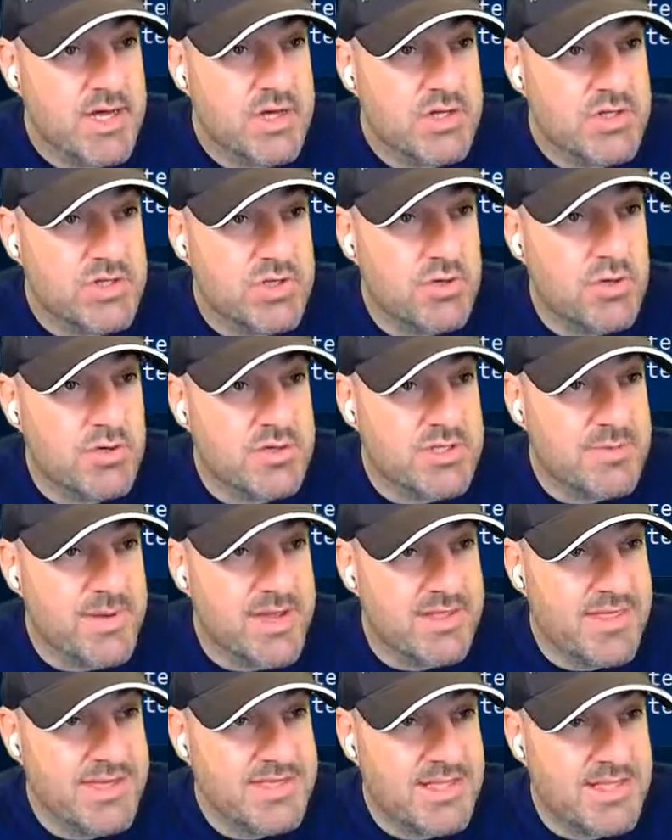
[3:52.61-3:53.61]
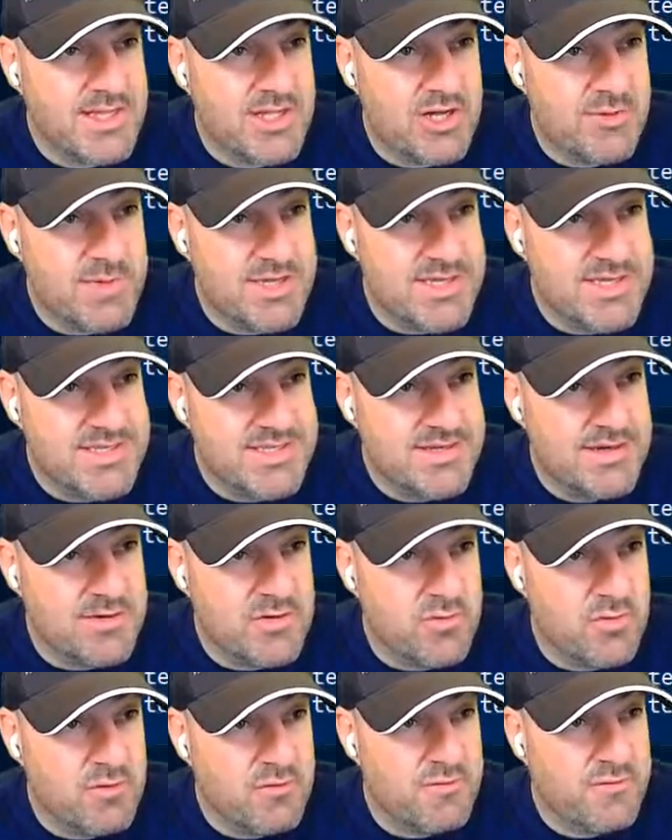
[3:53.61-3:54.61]
So to make things a little bit easier
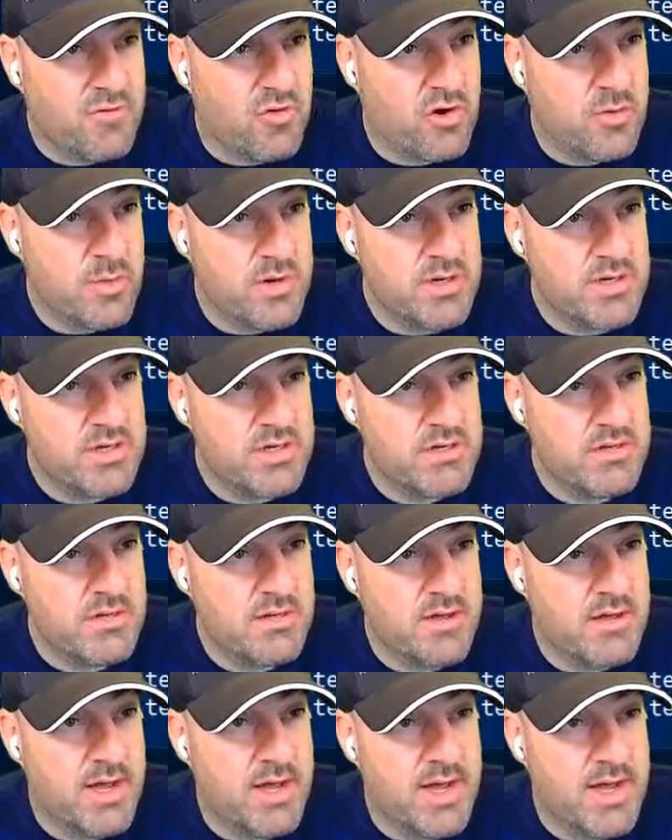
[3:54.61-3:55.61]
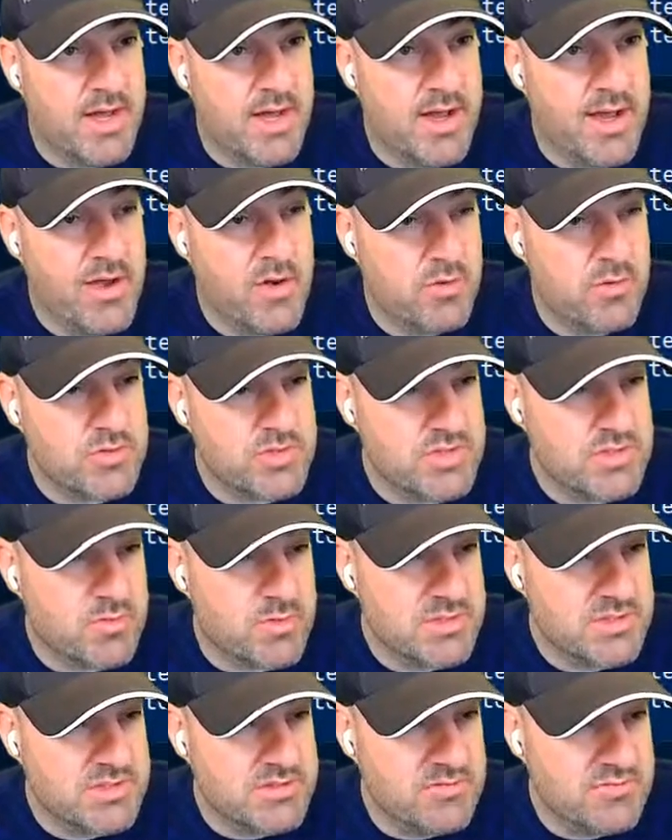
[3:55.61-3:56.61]
going forward, I also
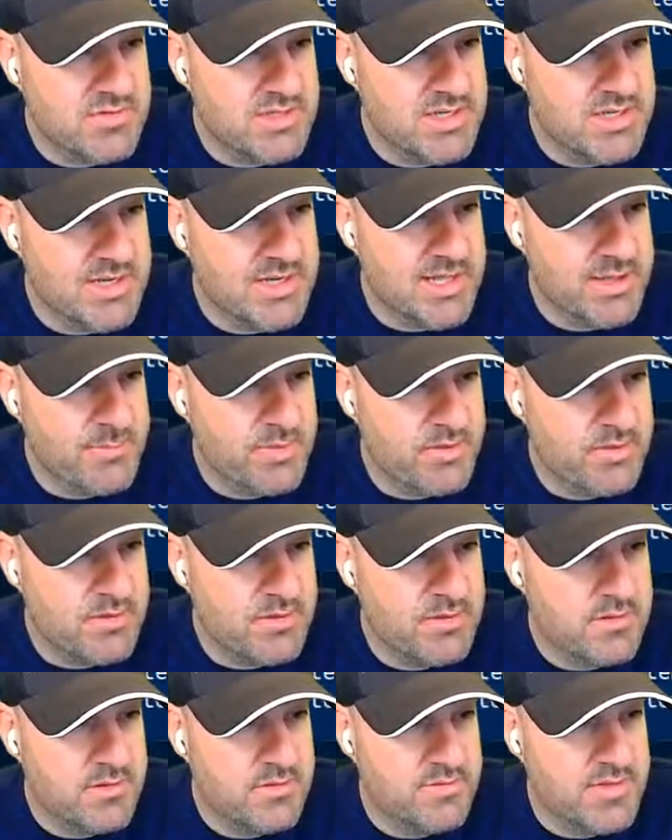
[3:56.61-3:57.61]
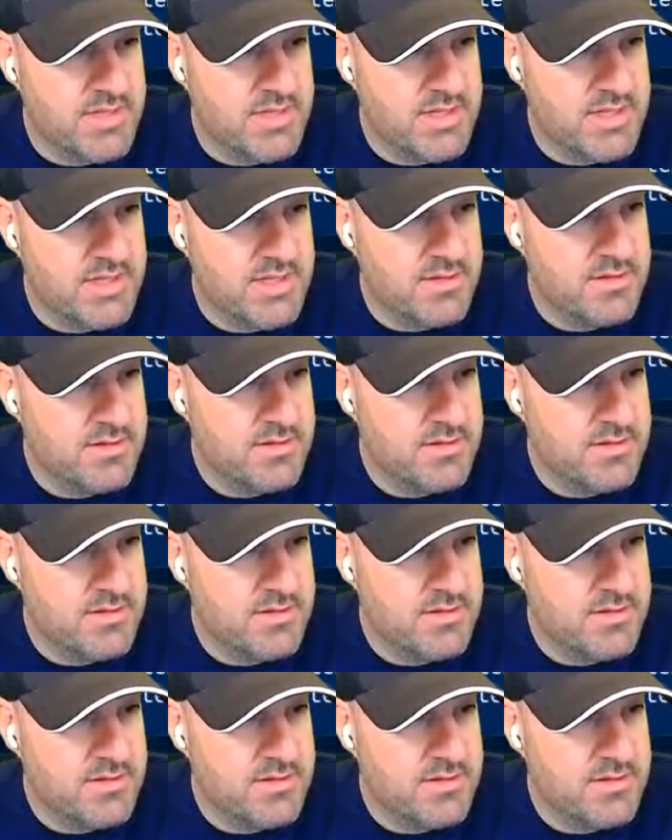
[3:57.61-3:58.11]
want to re-enable the